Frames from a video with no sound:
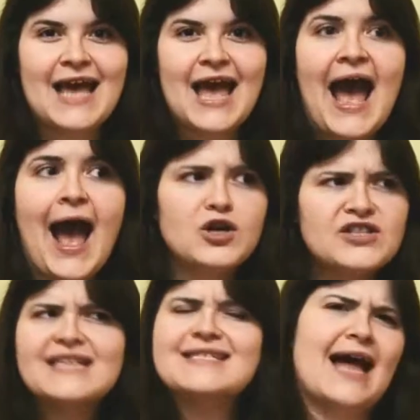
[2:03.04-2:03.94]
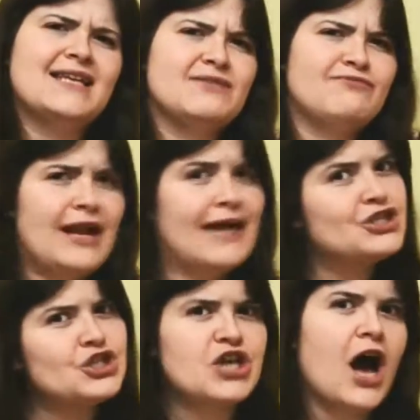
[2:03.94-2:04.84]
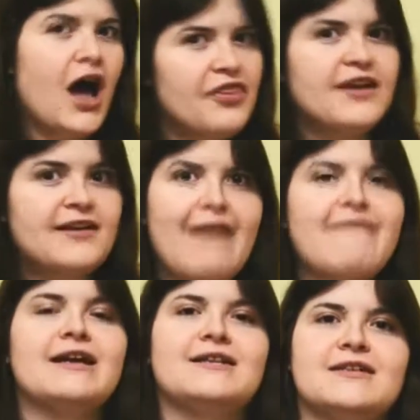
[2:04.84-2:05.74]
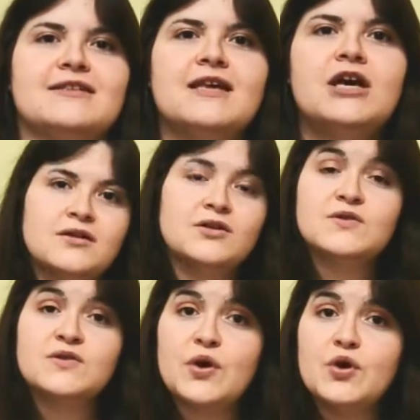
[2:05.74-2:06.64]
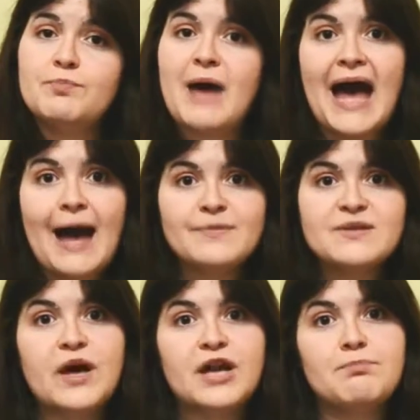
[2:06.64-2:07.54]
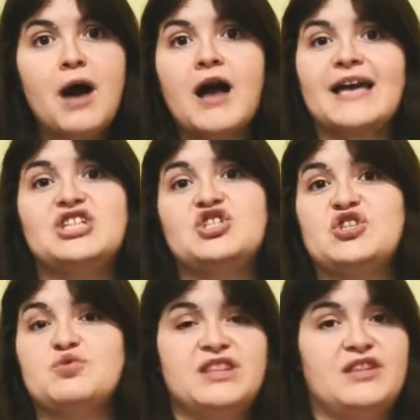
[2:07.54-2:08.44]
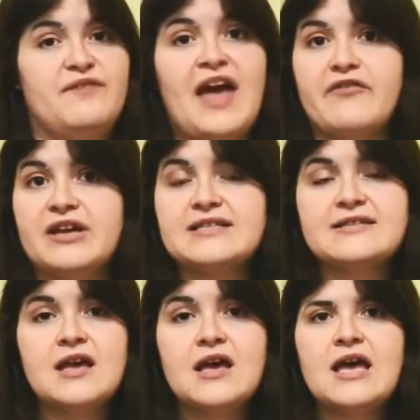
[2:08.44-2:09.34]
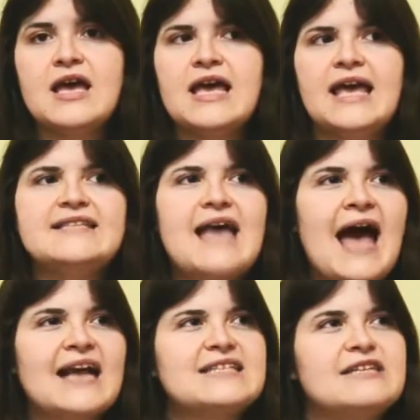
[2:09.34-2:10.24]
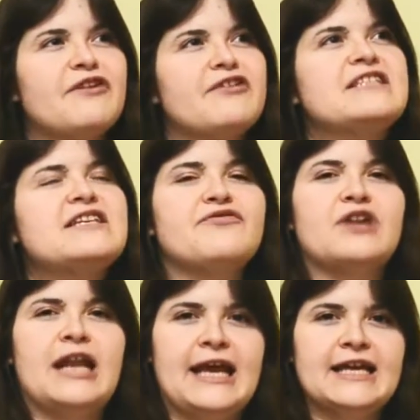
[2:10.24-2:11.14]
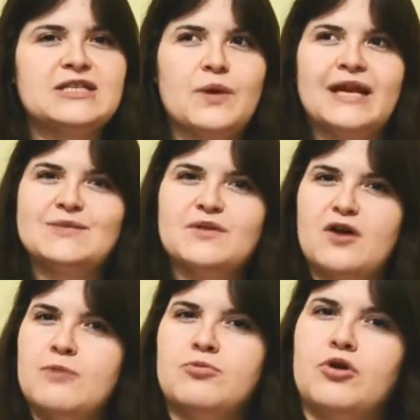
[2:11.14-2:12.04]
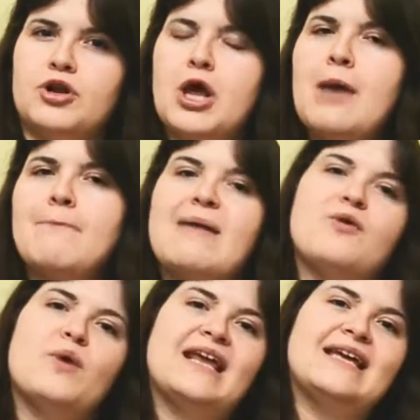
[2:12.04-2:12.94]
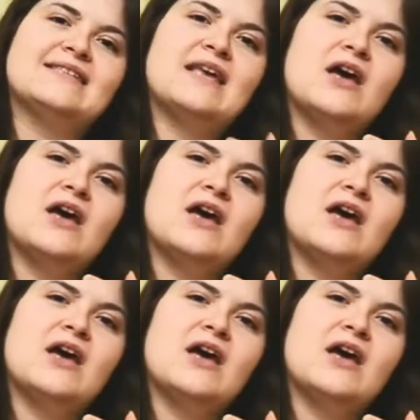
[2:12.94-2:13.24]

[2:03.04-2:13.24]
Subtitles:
How do they stand in relation to other characters? So perhaps when Puck is just with the fairies, he's acting very differently to when he's with Oberon. Maybe when he's